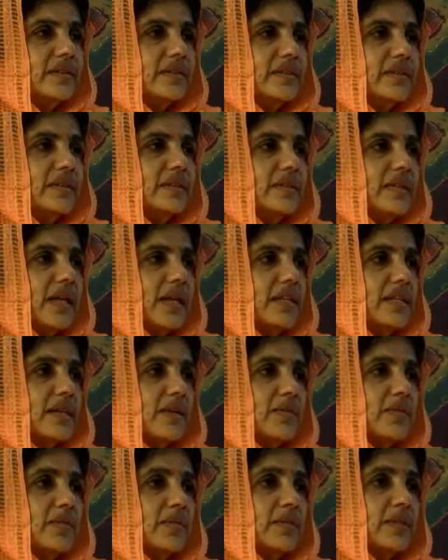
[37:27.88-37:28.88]
It's like
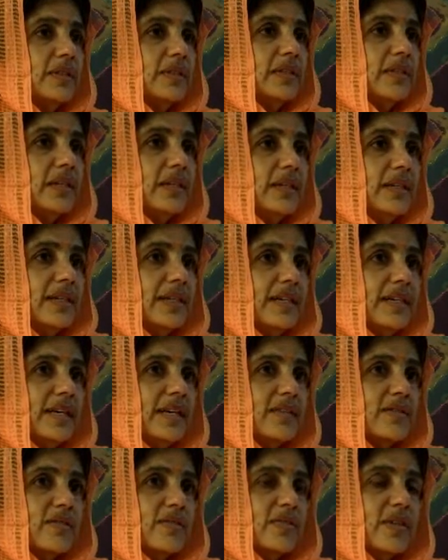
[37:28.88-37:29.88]
some in the early
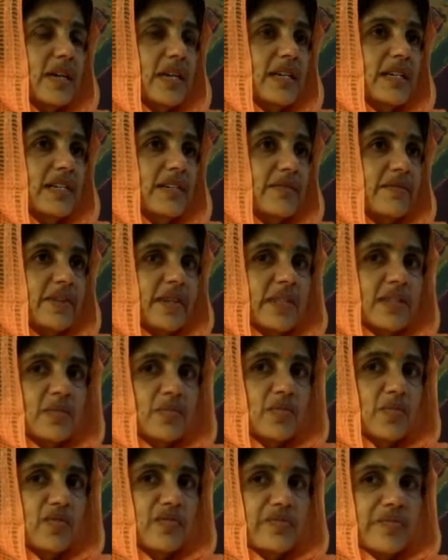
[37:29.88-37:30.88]
days of the interfaith
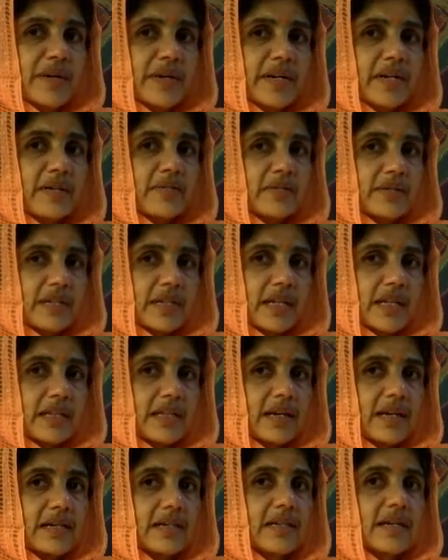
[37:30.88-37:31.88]
movement, it was like
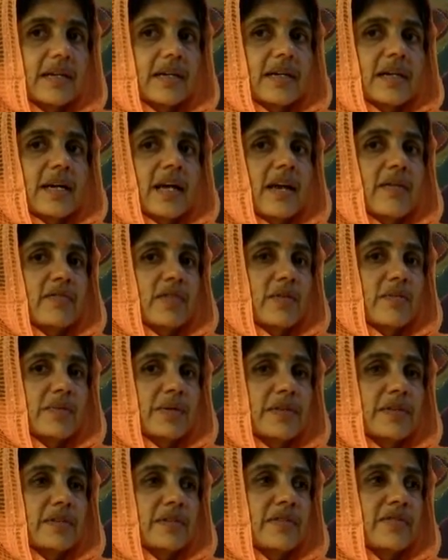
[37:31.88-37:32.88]
that. Every
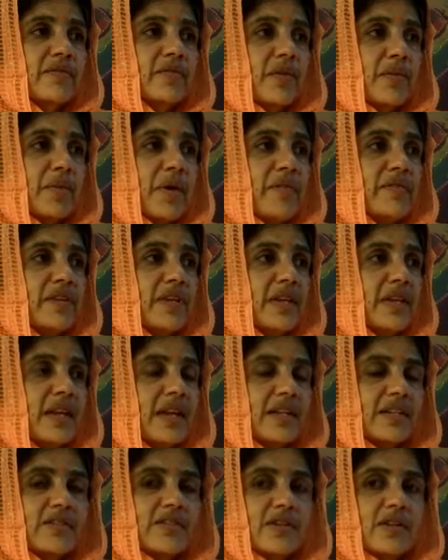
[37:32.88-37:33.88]
person from every
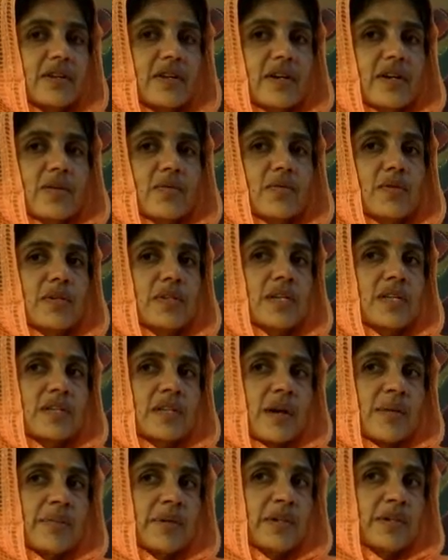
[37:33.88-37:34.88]
religion would just
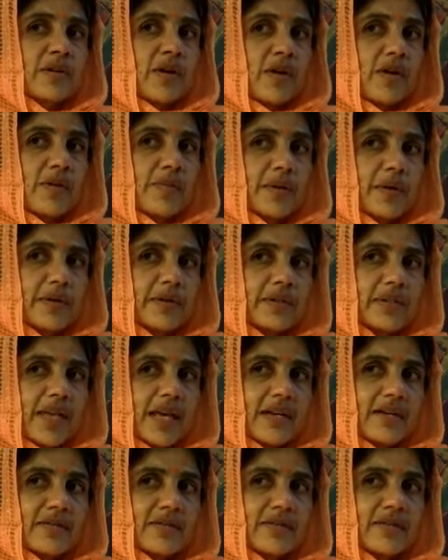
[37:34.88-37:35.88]
come and talk about
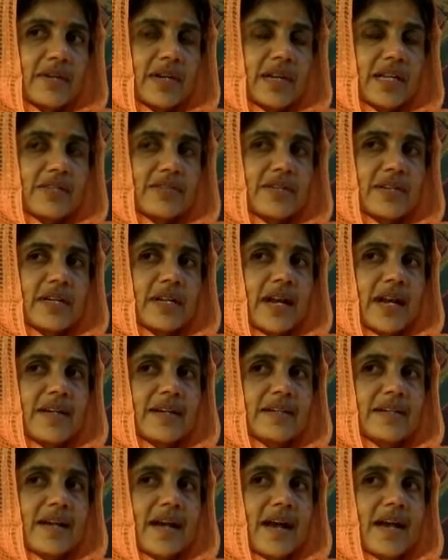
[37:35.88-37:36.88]
their own religion
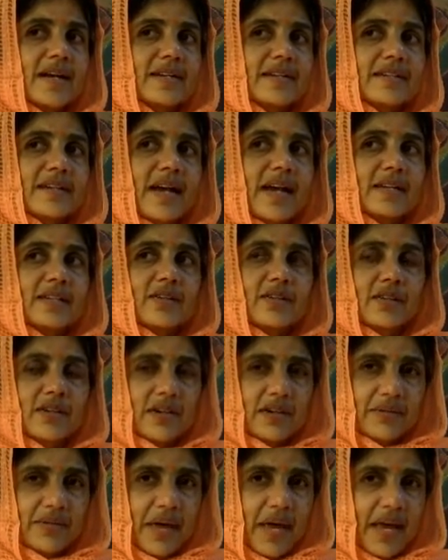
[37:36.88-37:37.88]
and, and, and go
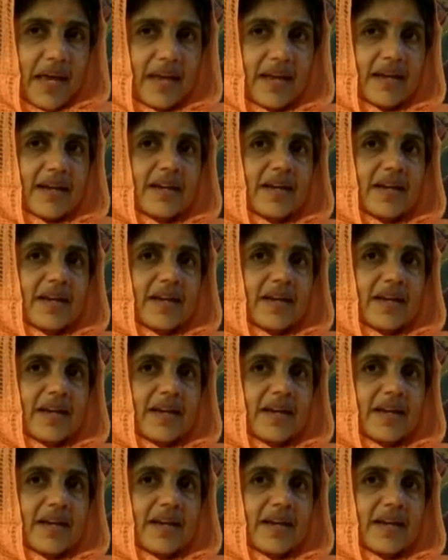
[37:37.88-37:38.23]
away.